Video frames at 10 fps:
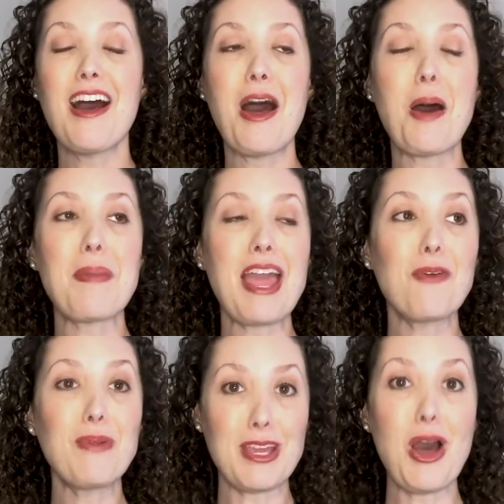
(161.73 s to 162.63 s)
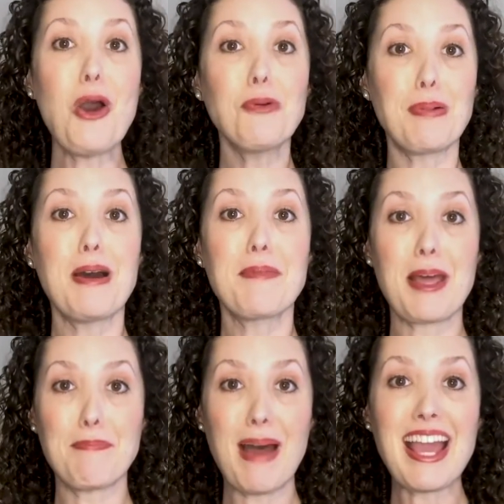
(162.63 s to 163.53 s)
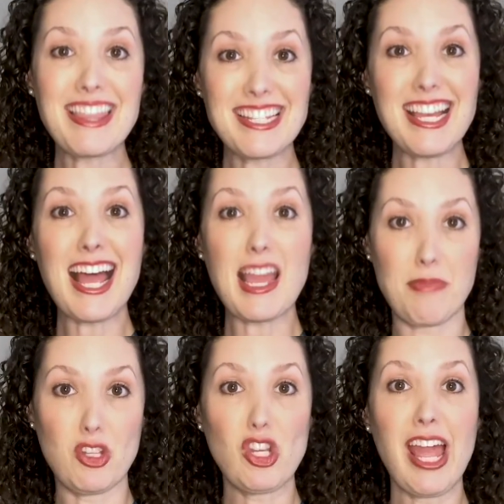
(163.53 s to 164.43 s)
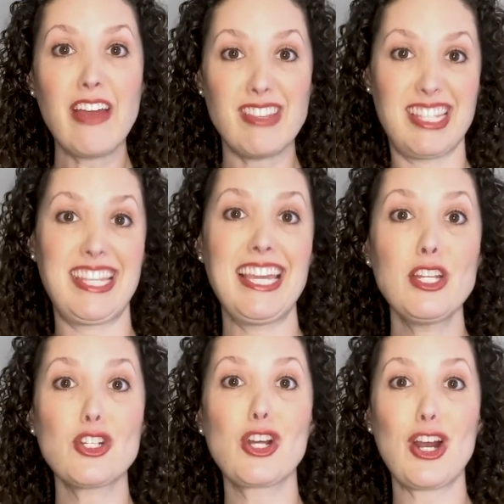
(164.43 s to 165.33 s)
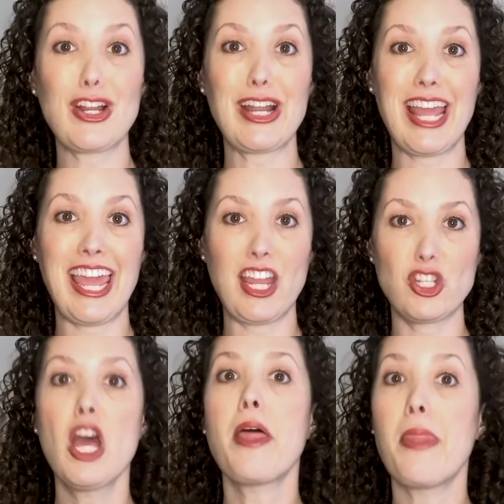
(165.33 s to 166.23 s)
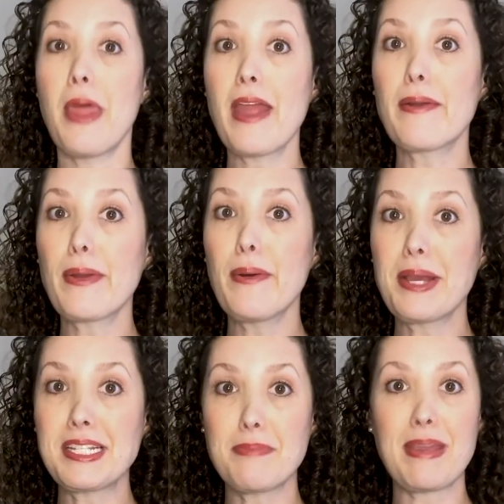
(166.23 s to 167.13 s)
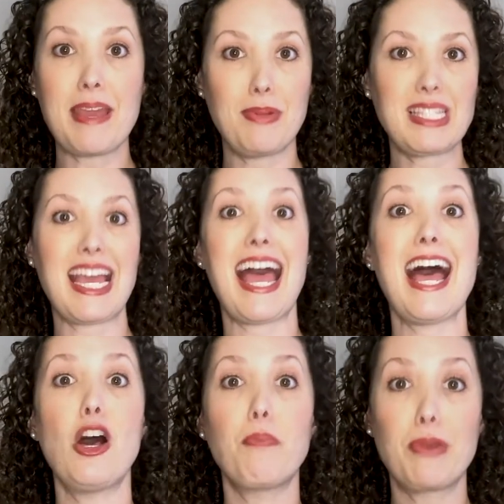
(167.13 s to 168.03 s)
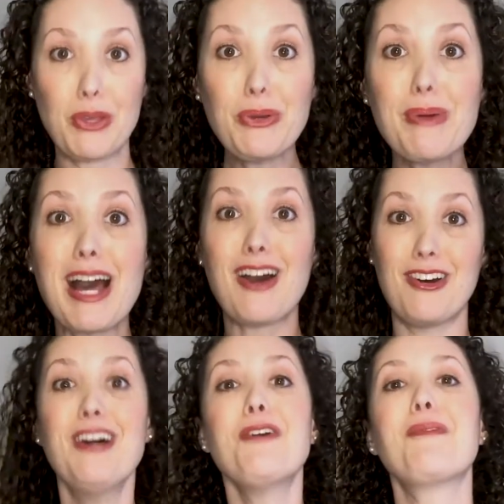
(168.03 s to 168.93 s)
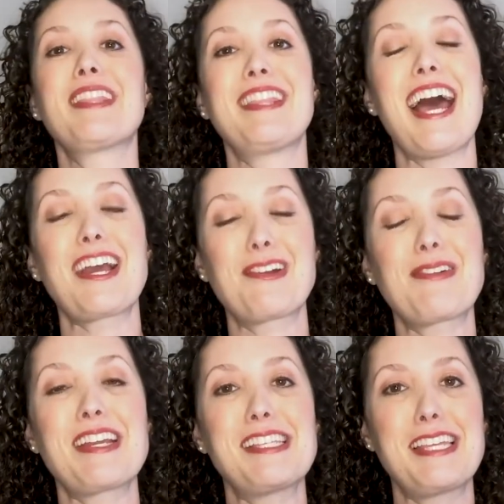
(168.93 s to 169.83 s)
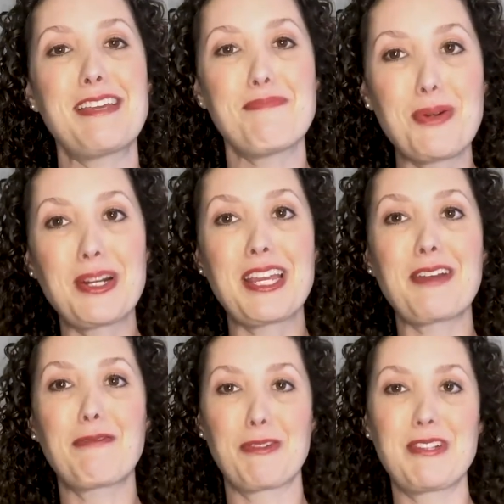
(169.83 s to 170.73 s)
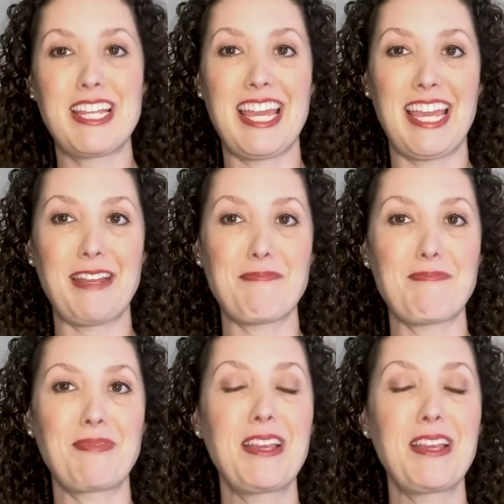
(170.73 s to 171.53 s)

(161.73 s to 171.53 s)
And we hope that by the time the child is kindergarten age, they are going to be able to help you out with that crazy morning routine.